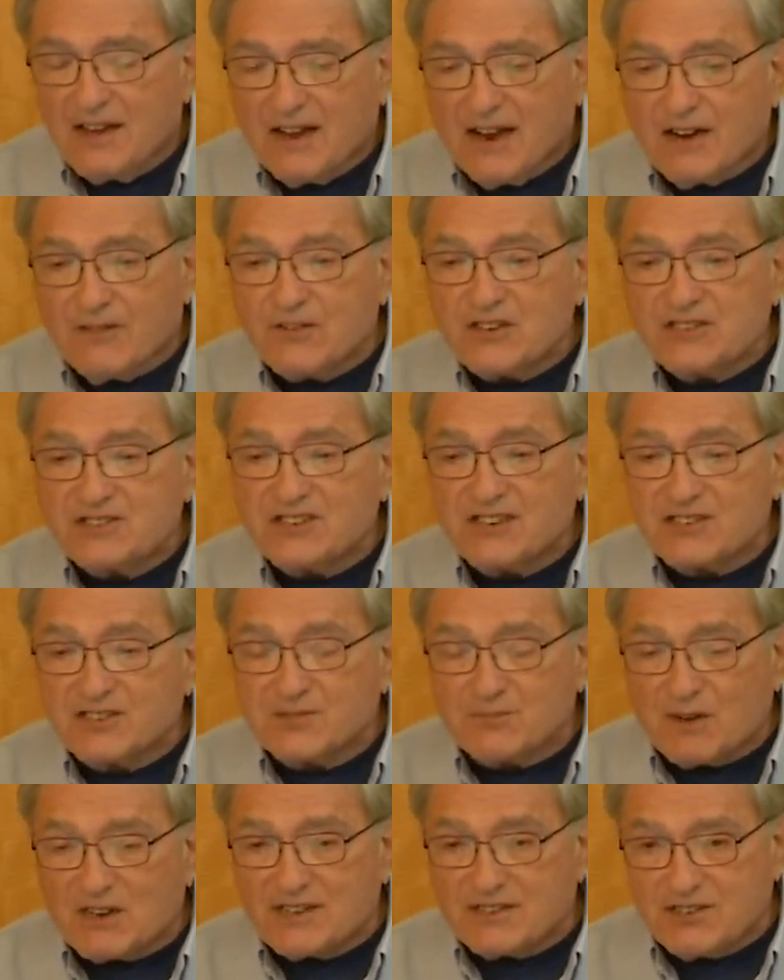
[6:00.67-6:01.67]
Every
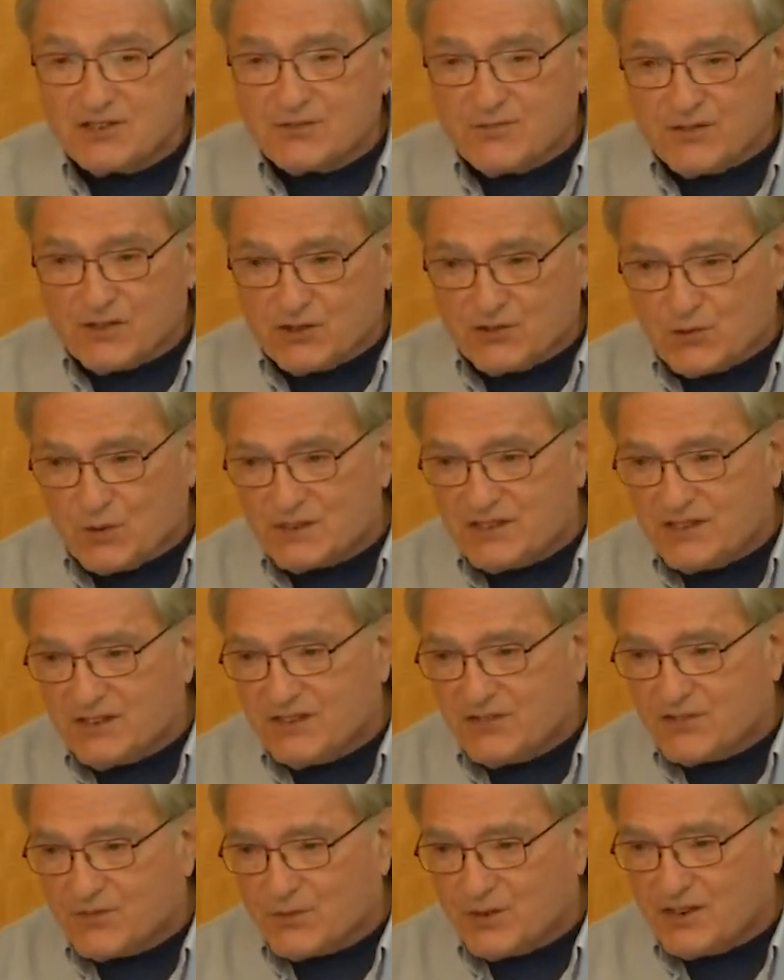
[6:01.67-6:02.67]
six months for
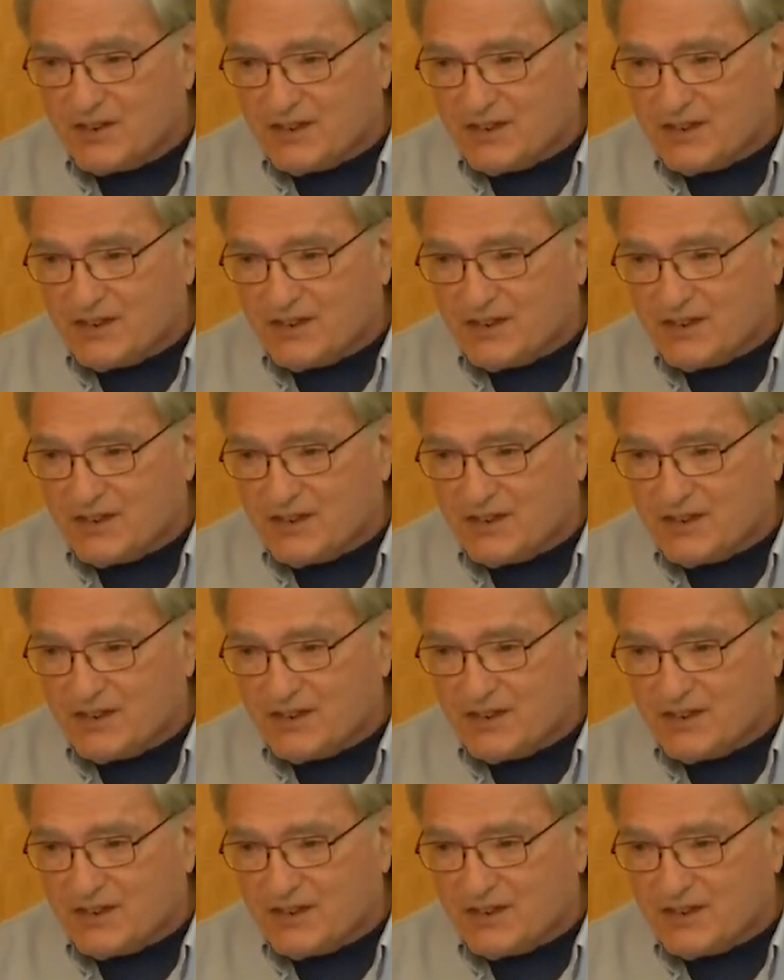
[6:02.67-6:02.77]
23